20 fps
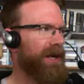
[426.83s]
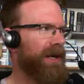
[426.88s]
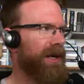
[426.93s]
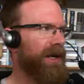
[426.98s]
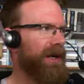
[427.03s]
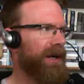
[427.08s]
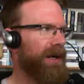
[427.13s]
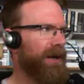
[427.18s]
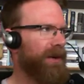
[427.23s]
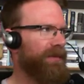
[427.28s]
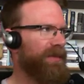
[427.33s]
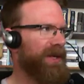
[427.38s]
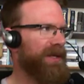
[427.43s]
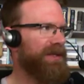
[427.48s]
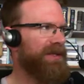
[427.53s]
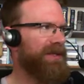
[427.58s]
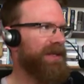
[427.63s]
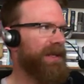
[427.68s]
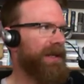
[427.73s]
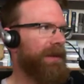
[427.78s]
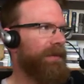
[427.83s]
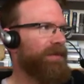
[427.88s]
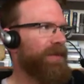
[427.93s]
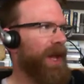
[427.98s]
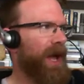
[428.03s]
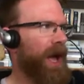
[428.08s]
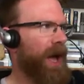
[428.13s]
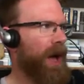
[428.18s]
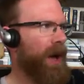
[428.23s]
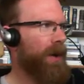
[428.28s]
uh, BC.
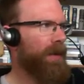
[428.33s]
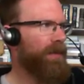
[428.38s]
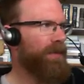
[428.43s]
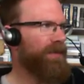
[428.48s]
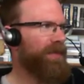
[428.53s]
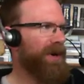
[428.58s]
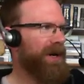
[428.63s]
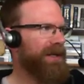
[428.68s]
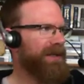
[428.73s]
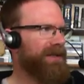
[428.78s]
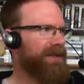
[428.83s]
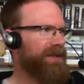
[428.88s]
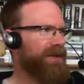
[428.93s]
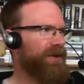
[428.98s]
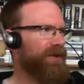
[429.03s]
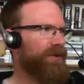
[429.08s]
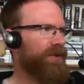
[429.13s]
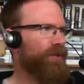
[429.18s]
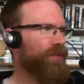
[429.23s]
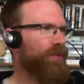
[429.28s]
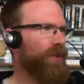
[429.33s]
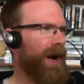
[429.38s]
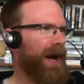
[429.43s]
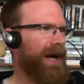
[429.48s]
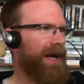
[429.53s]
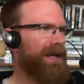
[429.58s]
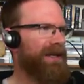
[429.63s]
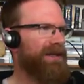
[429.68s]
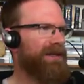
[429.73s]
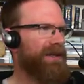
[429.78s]
But the
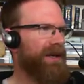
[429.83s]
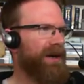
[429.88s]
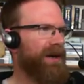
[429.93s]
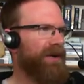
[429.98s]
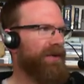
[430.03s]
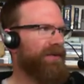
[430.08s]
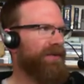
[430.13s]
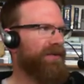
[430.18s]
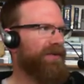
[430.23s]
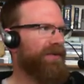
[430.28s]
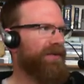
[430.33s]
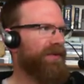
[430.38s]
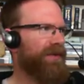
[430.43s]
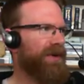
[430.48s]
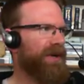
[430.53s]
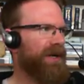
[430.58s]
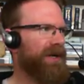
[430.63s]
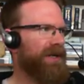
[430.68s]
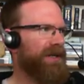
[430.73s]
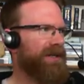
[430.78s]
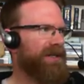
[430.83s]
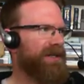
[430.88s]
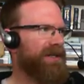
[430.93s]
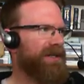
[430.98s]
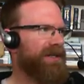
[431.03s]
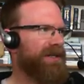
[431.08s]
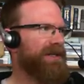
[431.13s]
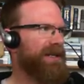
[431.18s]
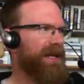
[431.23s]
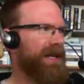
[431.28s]
rise of uh,
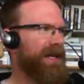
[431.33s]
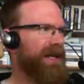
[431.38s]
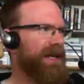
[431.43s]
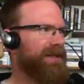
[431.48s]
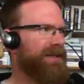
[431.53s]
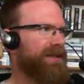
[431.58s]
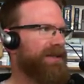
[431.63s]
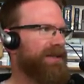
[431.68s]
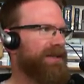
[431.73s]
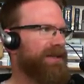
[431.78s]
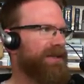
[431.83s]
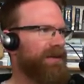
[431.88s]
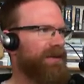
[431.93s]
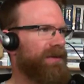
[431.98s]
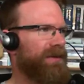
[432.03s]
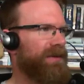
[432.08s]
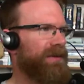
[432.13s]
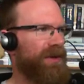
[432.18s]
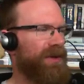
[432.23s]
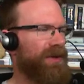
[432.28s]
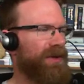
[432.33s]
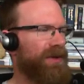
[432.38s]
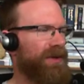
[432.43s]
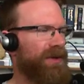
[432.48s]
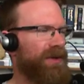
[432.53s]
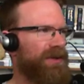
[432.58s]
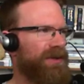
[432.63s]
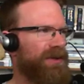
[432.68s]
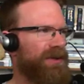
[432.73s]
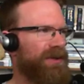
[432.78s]
city states uh,
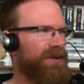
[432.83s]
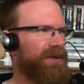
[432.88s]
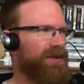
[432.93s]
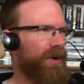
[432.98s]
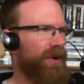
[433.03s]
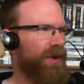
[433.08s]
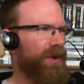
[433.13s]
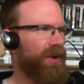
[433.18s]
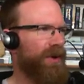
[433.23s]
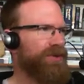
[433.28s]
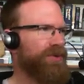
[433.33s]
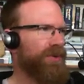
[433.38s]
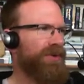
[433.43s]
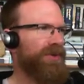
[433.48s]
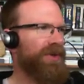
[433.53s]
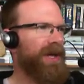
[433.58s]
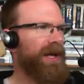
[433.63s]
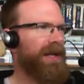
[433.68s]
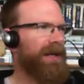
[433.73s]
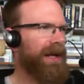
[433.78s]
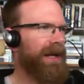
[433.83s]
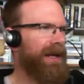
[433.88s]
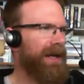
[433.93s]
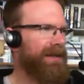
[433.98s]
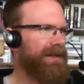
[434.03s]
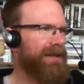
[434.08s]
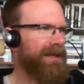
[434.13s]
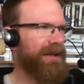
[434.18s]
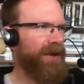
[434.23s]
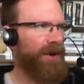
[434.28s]
is is a gradual thing, and like I
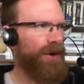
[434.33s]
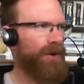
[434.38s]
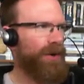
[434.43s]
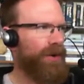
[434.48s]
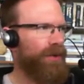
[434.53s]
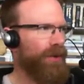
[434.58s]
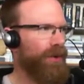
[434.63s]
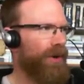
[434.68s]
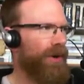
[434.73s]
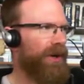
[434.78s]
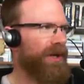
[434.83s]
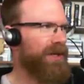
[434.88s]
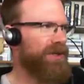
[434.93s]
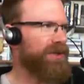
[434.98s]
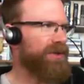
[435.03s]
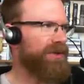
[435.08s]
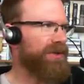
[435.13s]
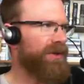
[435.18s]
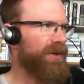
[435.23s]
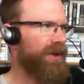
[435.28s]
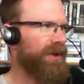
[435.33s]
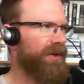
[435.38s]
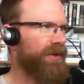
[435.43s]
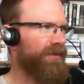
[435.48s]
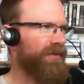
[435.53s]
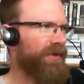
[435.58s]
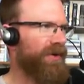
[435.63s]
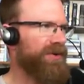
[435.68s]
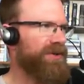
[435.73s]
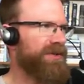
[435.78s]
said, Uruk is the the
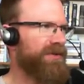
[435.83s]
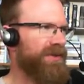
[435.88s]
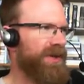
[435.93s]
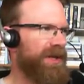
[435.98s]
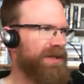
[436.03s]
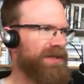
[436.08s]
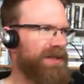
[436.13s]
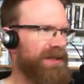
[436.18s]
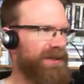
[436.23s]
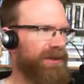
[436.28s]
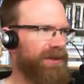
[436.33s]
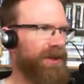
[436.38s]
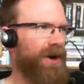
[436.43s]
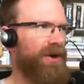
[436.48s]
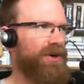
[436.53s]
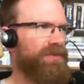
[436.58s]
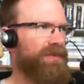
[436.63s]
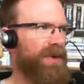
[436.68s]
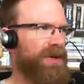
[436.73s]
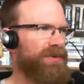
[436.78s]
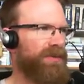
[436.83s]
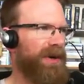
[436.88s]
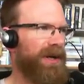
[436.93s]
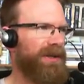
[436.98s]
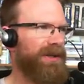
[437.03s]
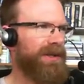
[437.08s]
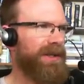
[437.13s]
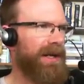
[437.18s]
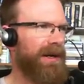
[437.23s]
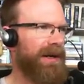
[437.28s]
first of these these large
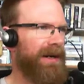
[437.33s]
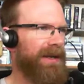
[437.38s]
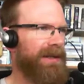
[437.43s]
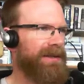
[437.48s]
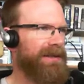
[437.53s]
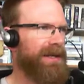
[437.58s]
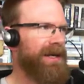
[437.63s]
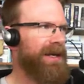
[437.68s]
metropolitan areas.